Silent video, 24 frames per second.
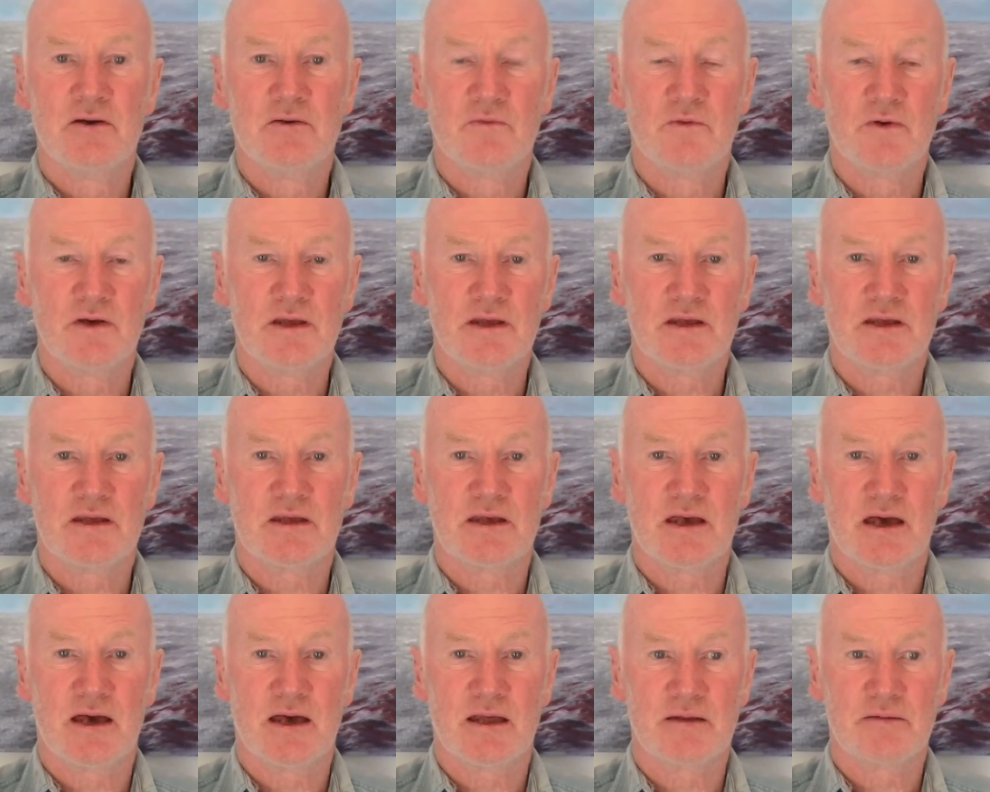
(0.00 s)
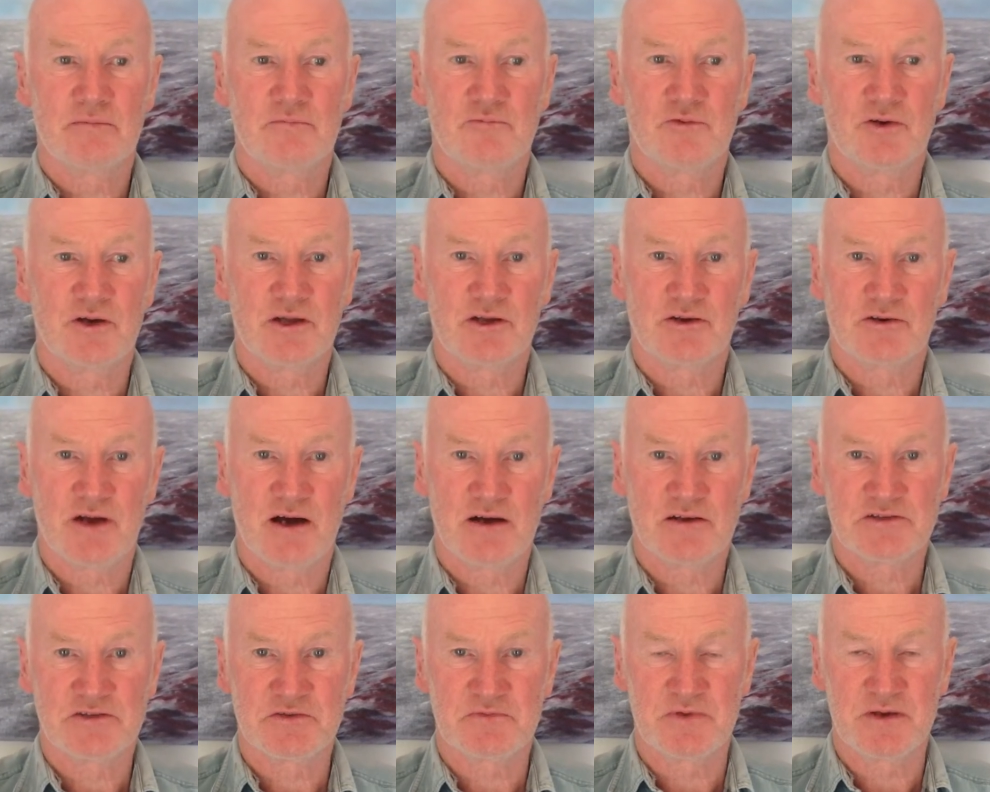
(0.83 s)
we can bring
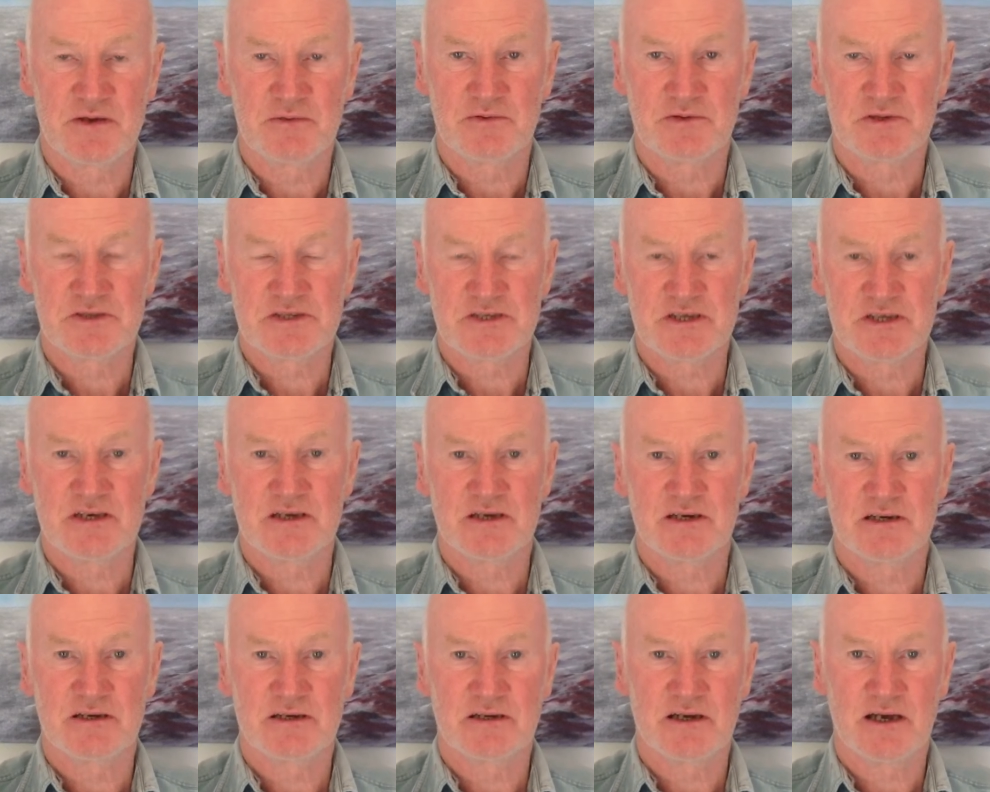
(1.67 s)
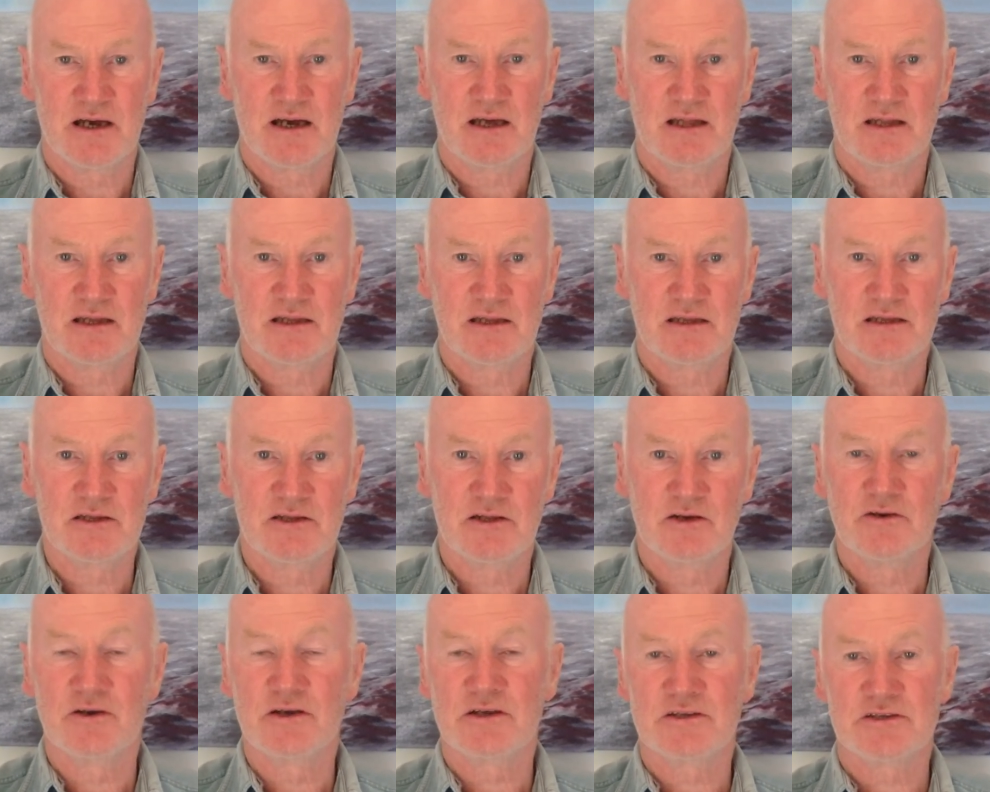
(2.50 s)
crowds of people to see her and in
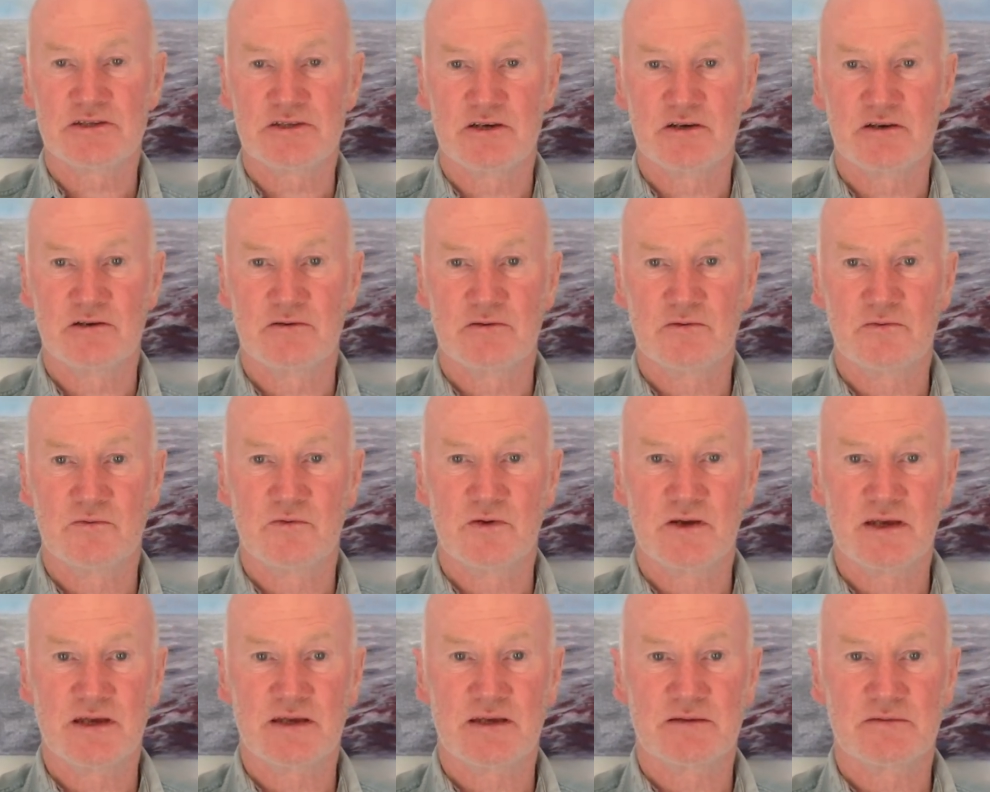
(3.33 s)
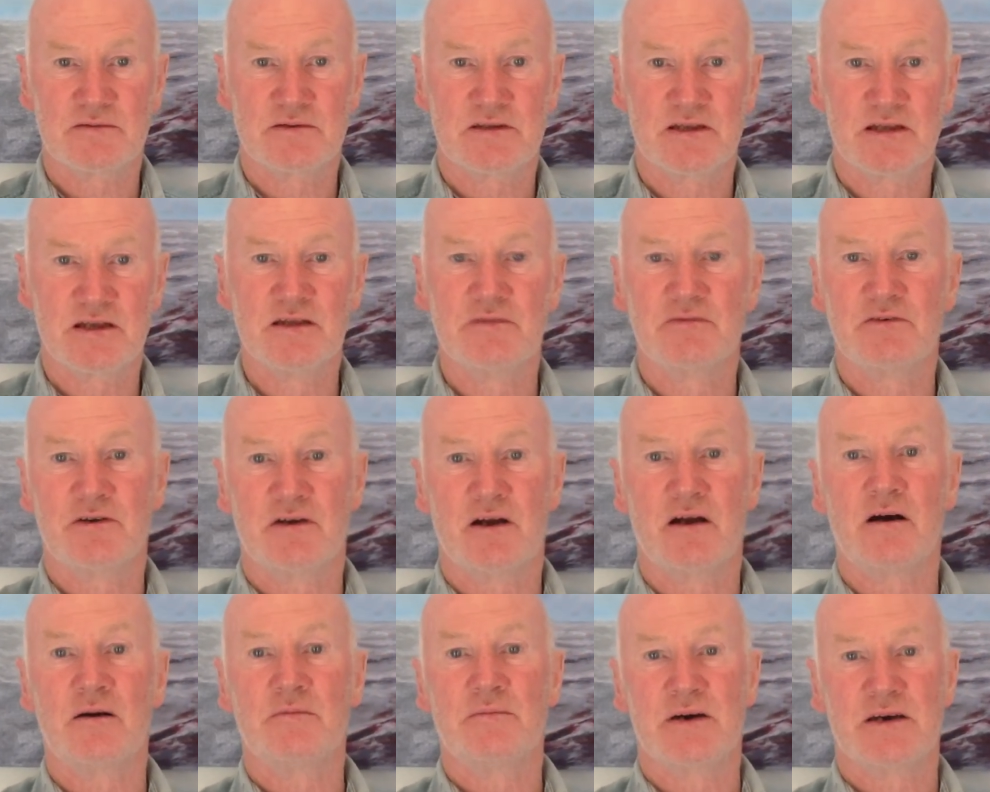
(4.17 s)
doing so we can deliver
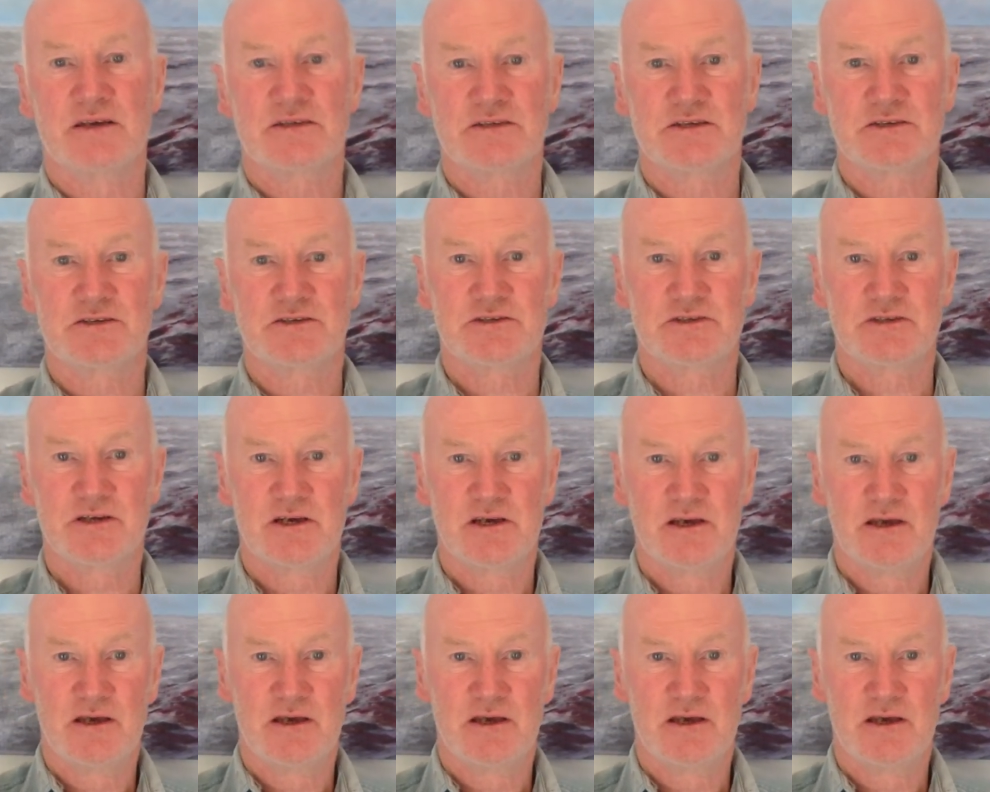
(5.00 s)
our message